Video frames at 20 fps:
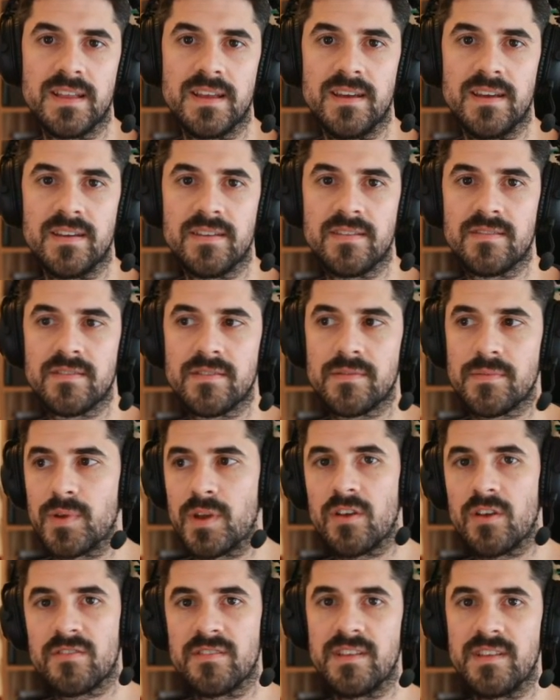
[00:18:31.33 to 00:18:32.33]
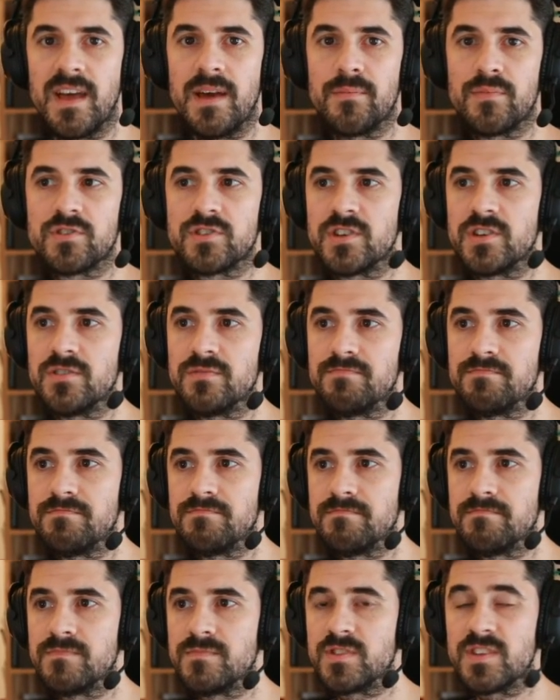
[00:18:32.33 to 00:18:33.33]
is because the temperature
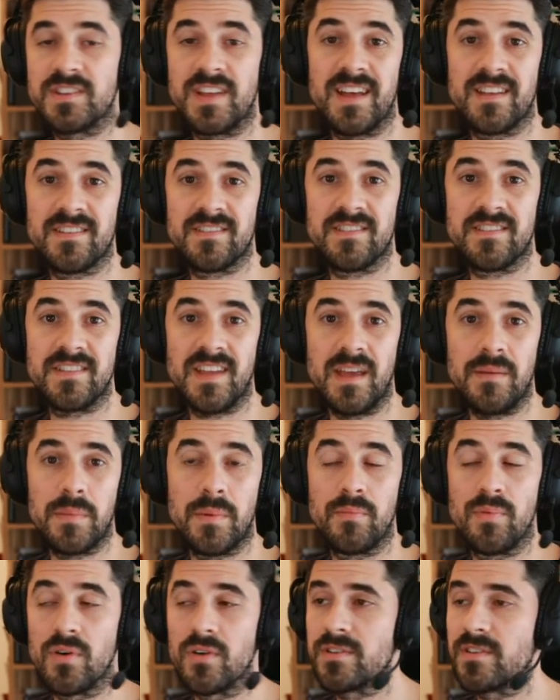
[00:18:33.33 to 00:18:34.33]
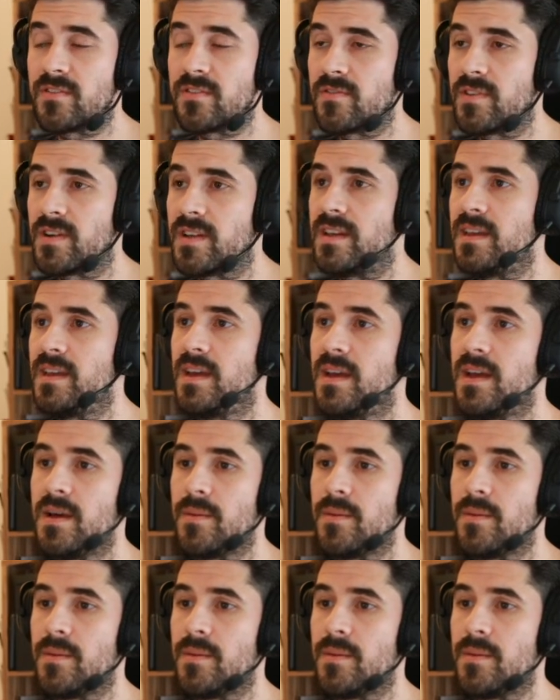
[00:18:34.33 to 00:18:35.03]
just has the same importance really,